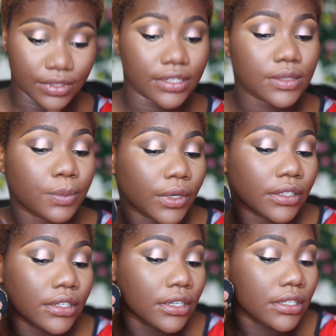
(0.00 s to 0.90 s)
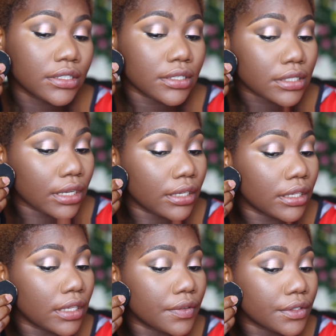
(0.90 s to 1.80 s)
this, but this kind of
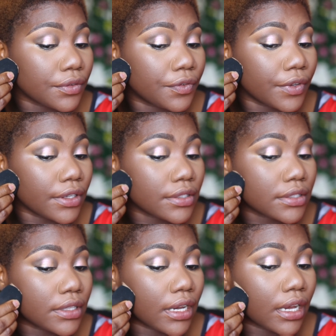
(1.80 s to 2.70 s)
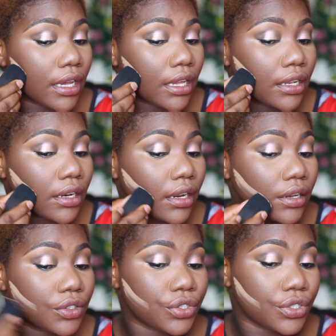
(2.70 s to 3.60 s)
gives your face that
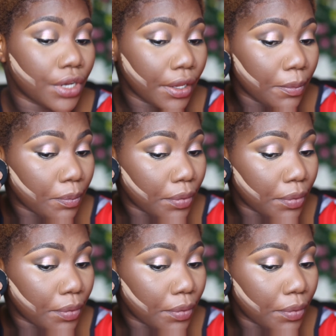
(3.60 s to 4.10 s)
shape.